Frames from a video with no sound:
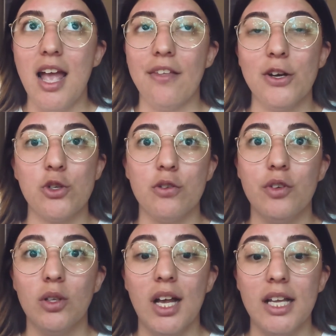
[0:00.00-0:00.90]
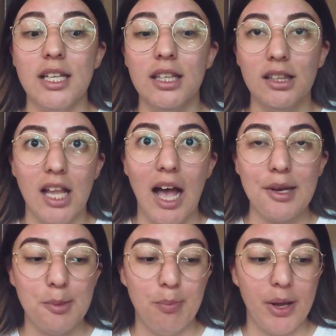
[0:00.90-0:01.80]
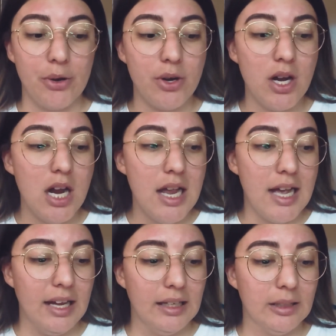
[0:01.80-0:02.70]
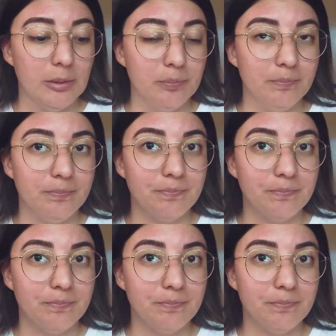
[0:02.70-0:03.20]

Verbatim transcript: And then it should feel a lot better. Um,